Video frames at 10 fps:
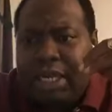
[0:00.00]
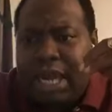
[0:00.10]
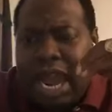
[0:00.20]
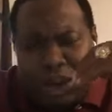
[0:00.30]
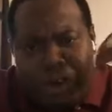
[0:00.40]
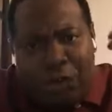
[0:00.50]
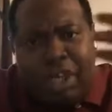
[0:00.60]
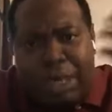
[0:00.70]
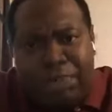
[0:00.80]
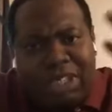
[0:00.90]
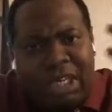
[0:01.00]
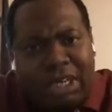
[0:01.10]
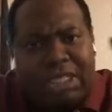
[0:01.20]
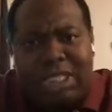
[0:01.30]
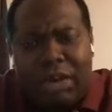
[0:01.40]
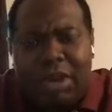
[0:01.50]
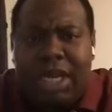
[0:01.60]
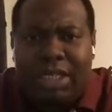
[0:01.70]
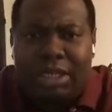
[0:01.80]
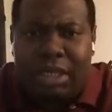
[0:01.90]
How do you create a business concept
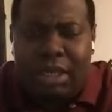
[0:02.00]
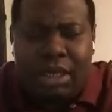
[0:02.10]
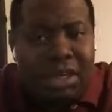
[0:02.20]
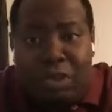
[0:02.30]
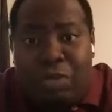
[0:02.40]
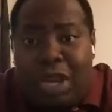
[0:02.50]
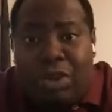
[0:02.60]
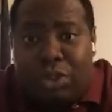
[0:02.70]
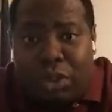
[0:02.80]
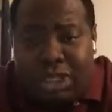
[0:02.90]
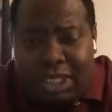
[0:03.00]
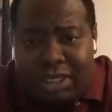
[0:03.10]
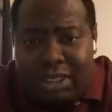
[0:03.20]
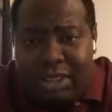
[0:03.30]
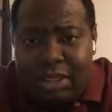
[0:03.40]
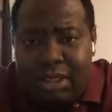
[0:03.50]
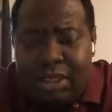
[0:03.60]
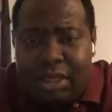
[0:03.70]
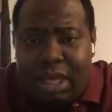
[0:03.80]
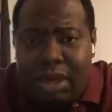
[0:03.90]
around it? You could be a consultant
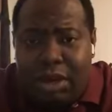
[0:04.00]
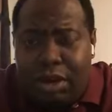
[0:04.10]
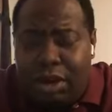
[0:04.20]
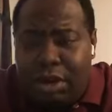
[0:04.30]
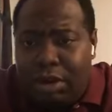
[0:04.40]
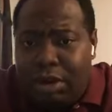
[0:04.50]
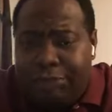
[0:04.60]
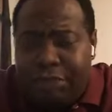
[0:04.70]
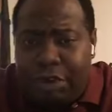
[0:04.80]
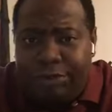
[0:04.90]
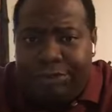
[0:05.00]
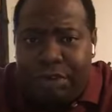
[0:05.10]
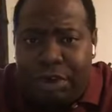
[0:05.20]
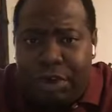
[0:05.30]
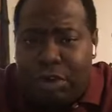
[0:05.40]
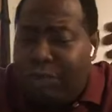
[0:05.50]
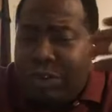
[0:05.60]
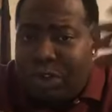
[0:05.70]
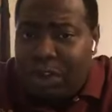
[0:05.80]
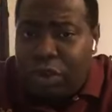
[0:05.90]
of
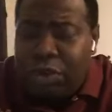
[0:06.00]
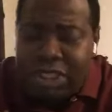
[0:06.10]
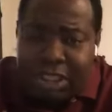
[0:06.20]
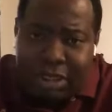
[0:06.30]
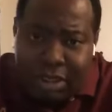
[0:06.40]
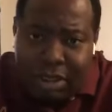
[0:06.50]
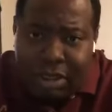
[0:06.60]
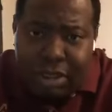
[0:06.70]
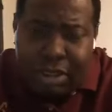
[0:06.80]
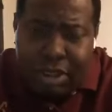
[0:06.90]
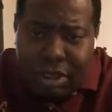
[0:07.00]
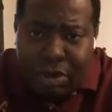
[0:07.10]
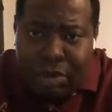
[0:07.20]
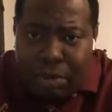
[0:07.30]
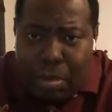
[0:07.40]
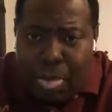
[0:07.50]
conflict resolution, you know.